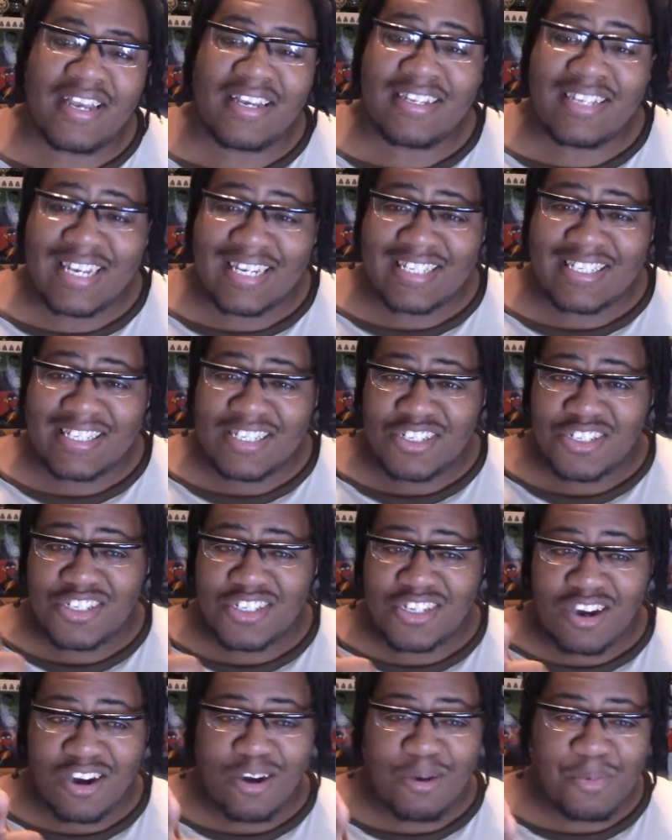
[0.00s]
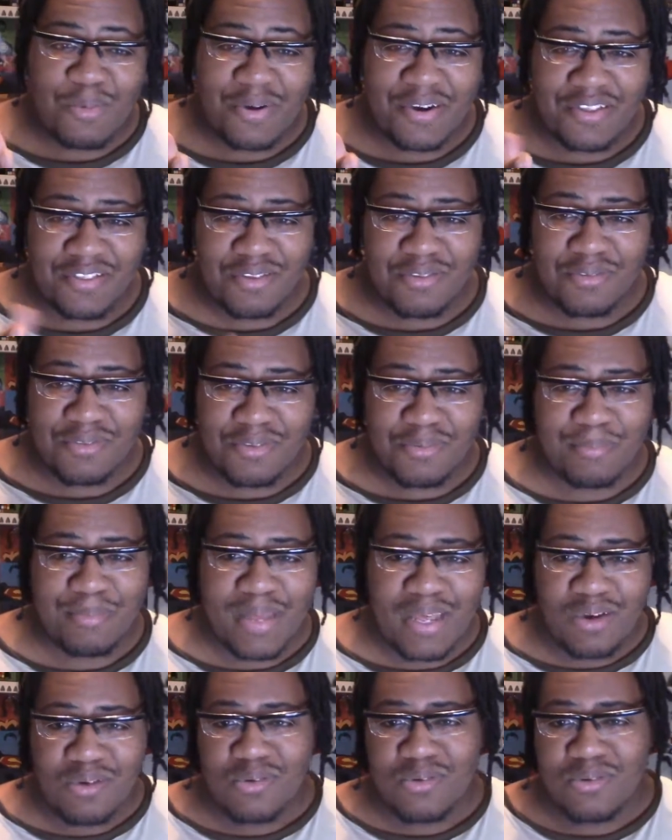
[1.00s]
That's it, Skarmory, the
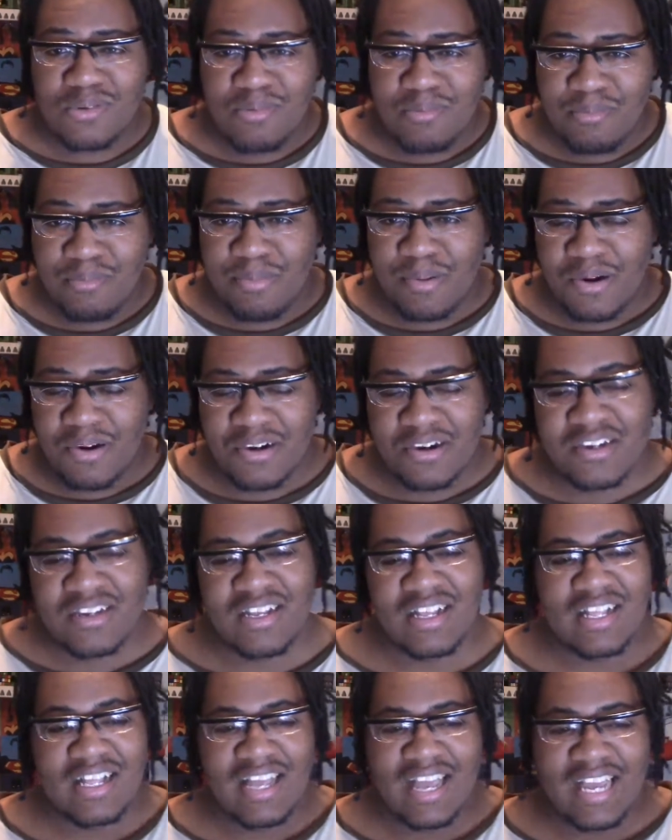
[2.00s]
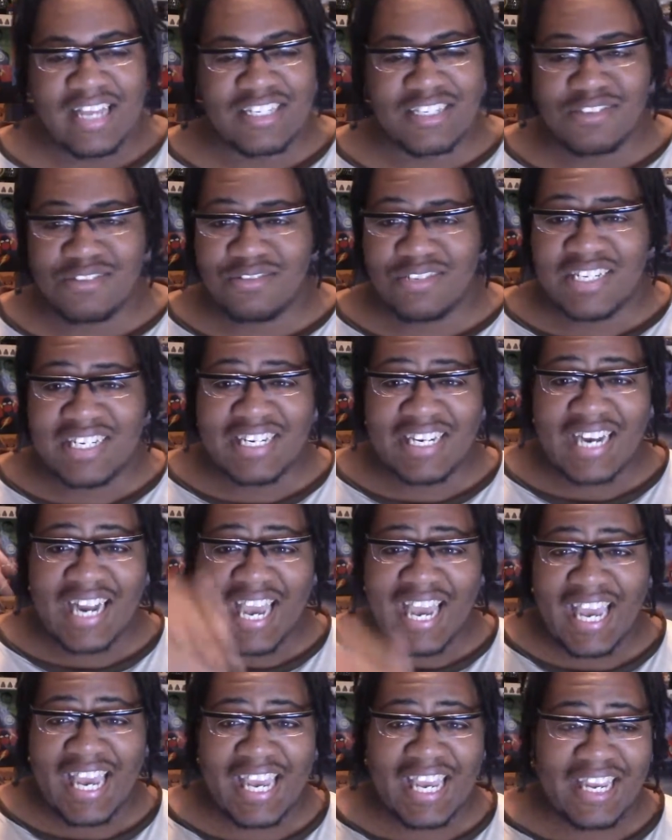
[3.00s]
metal bird, and just
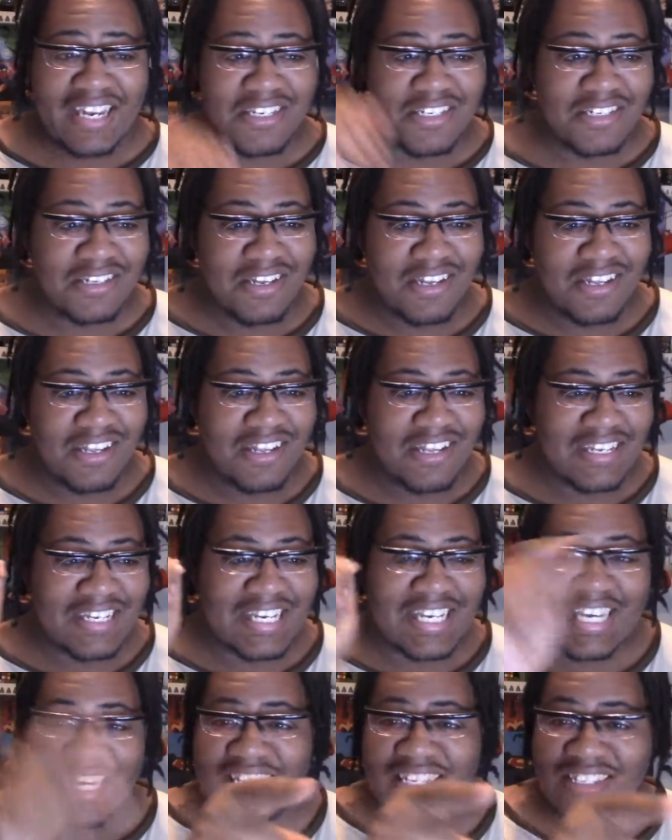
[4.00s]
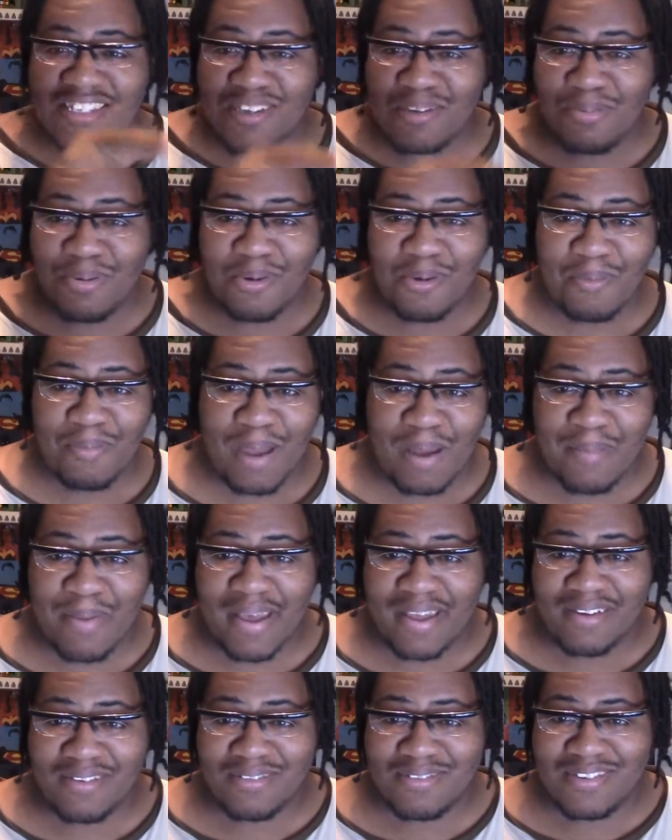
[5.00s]
land, get into a Pokemon
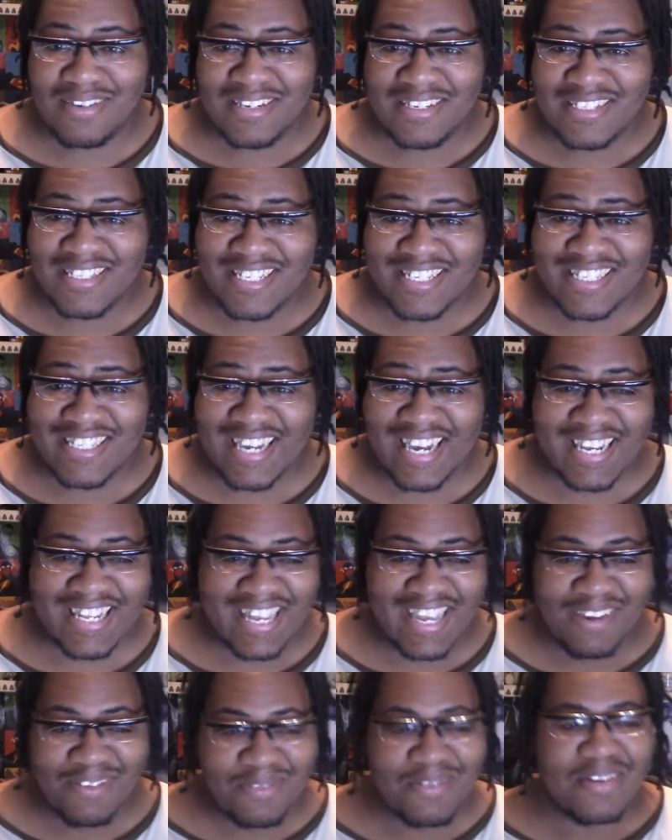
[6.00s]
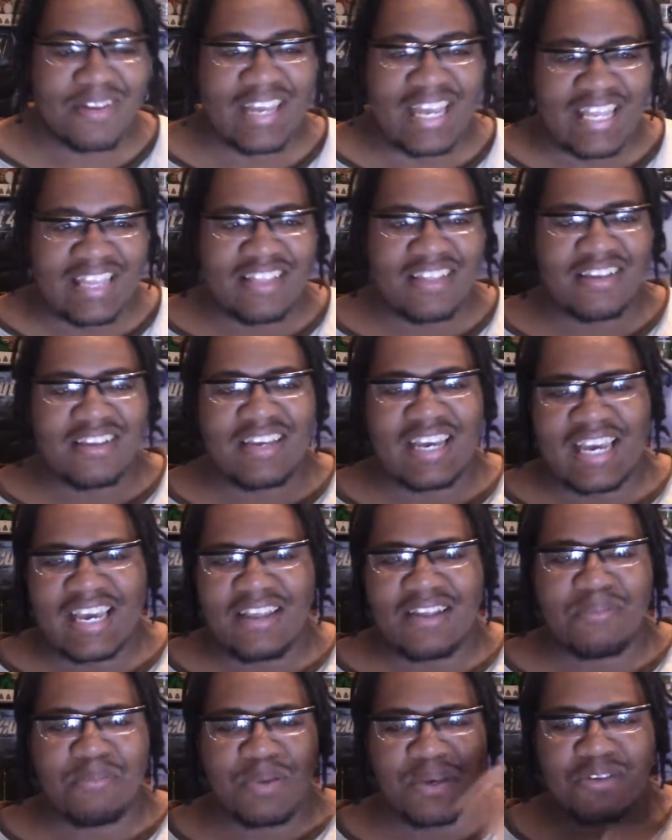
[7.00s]
battle, just like that. Well, in
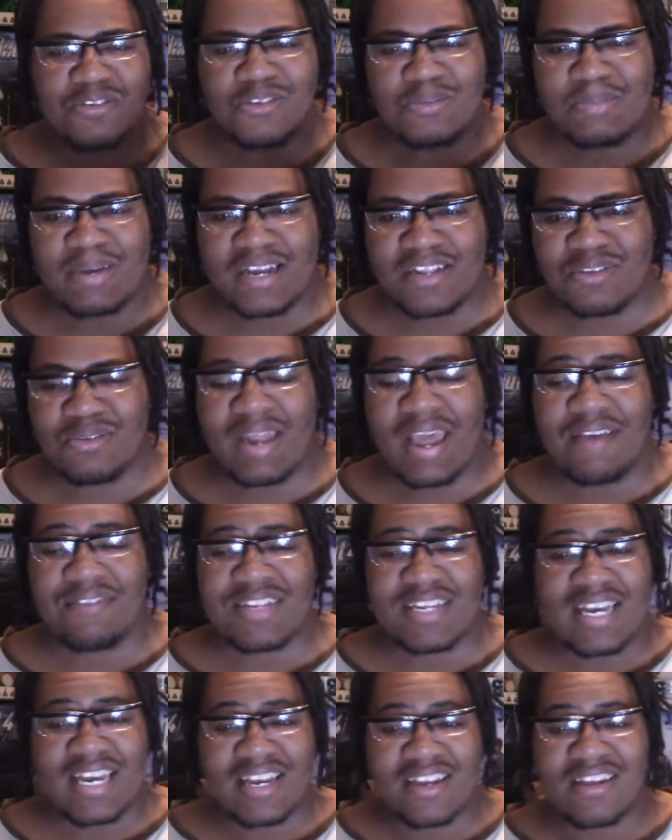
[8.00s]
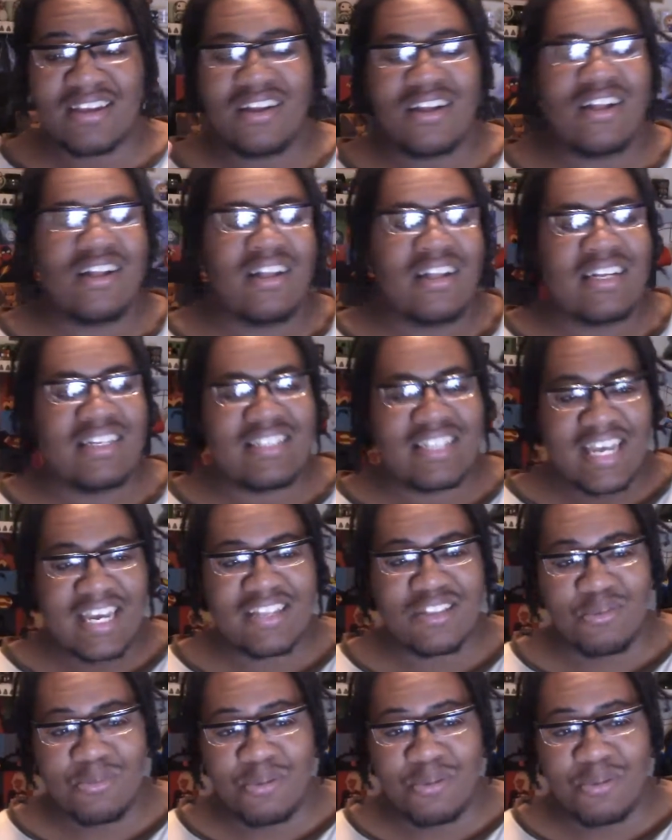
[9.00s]
Pixelmon, you have to like take the